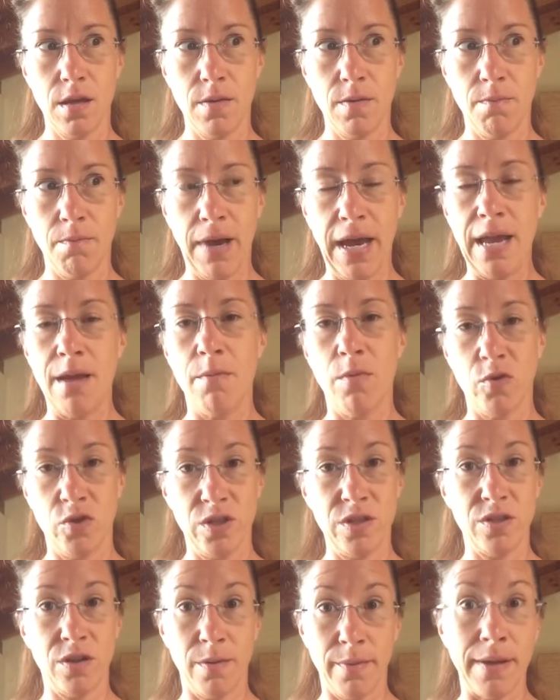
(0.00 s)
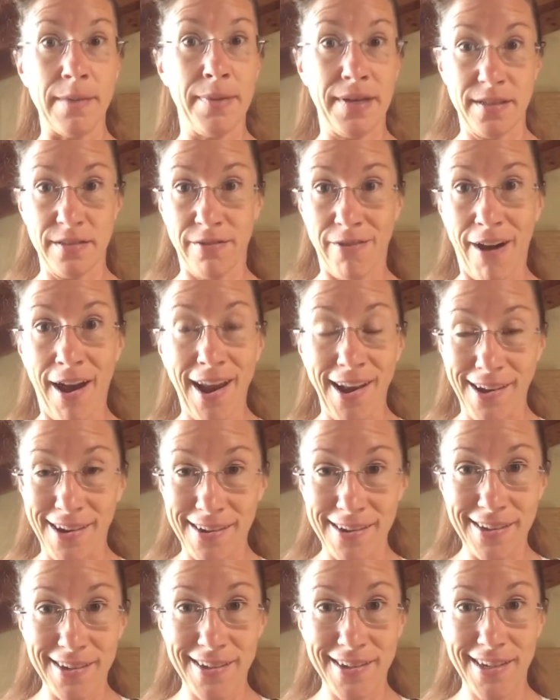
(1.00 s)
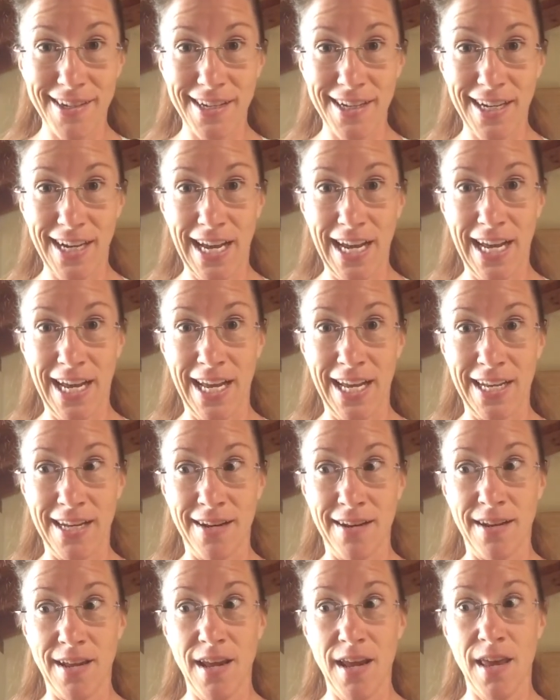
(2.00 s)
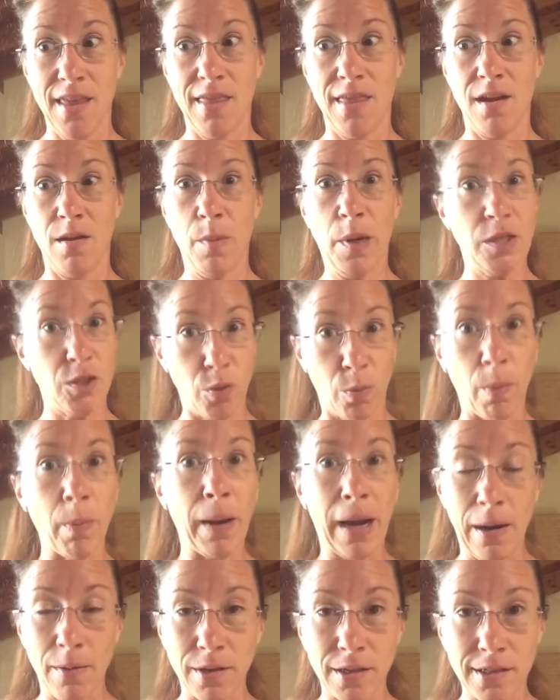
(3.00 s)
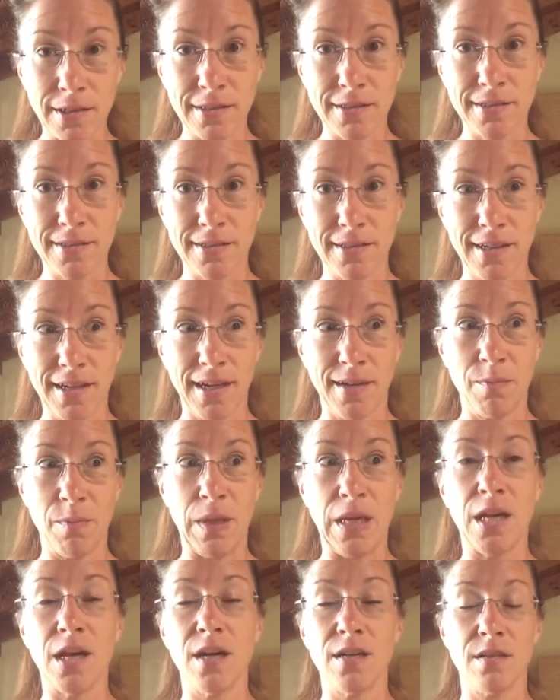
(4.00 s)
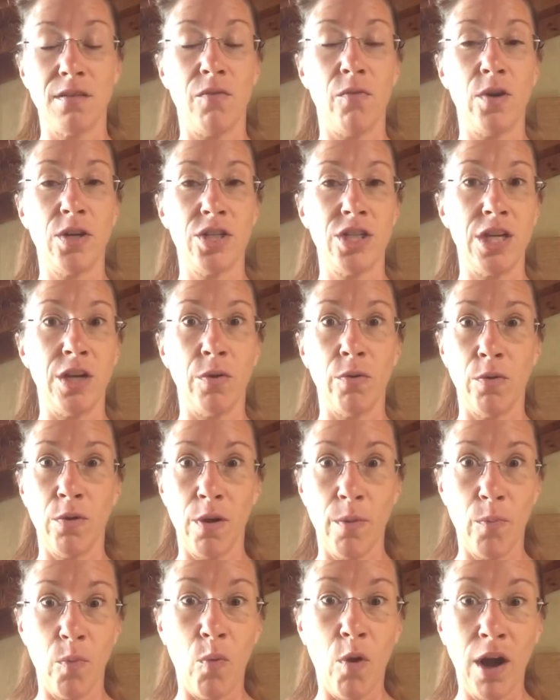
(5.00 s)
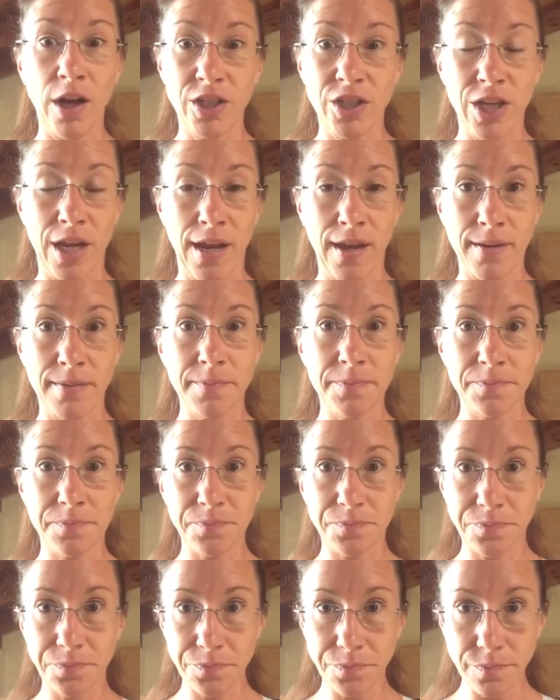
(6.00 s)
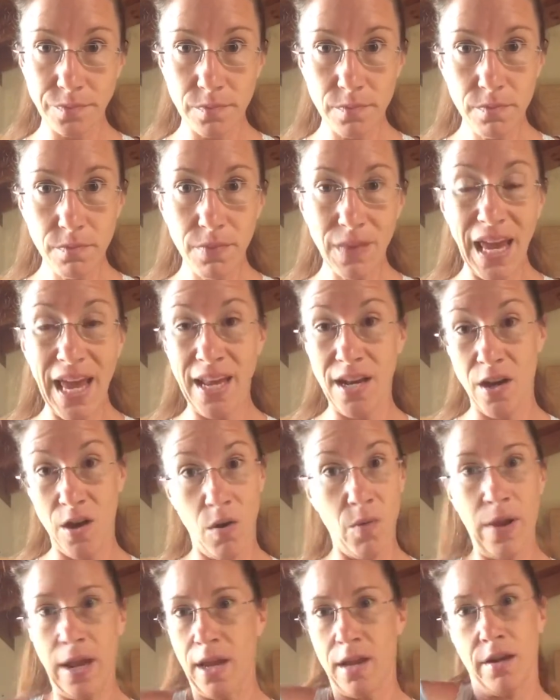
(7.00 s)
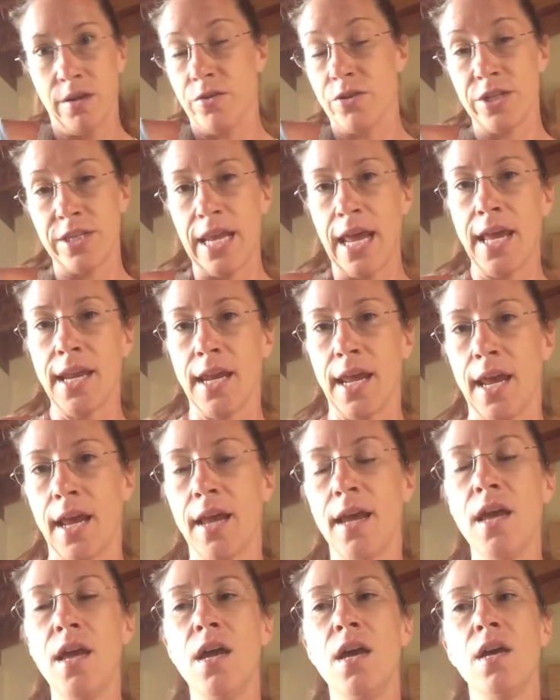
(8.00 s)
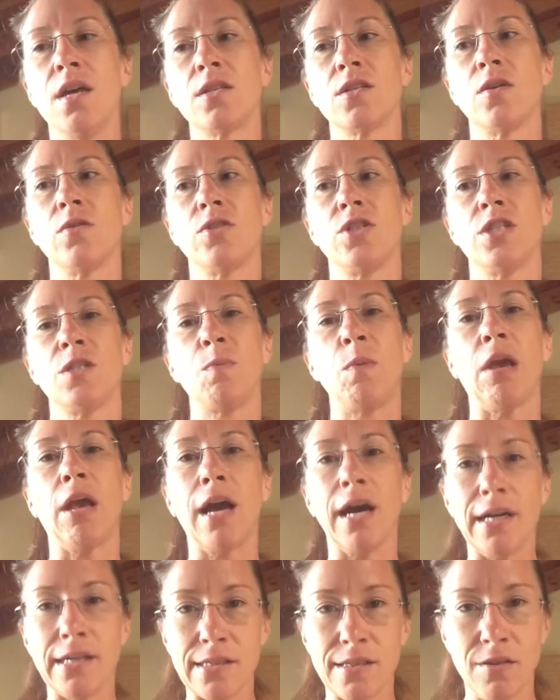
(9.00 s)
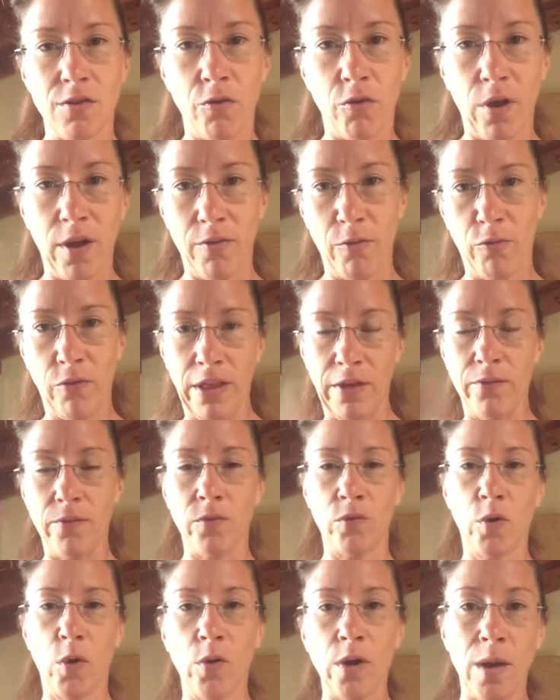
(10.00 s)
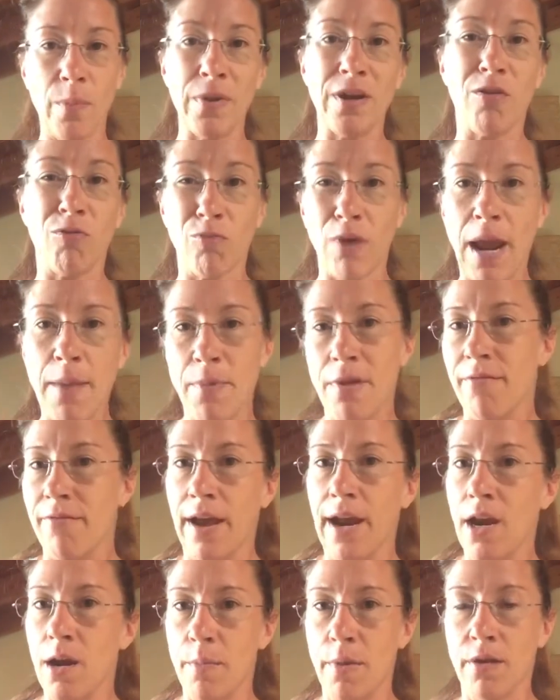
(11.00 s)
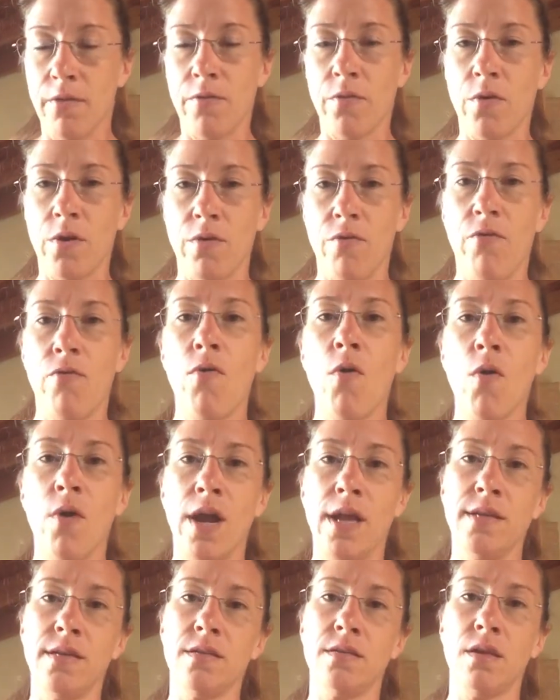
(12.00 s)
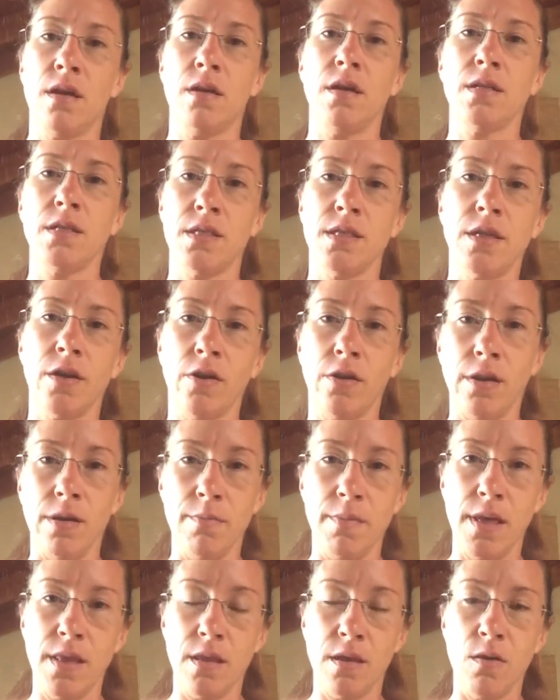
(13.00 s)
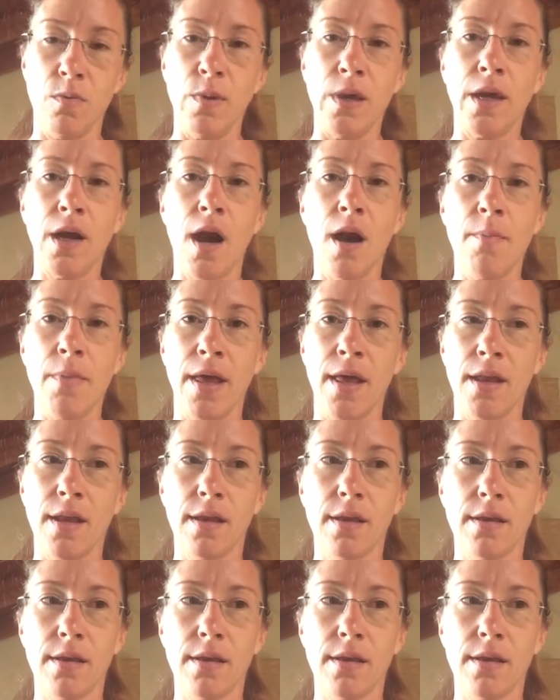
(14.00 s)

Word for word: my emotions are my best friend and they're my superpowers uh, because of what she grew up watching and knowing and understanding. So just because you have li- grown up in a ripe environment for for it does not necessarily mean that you become it.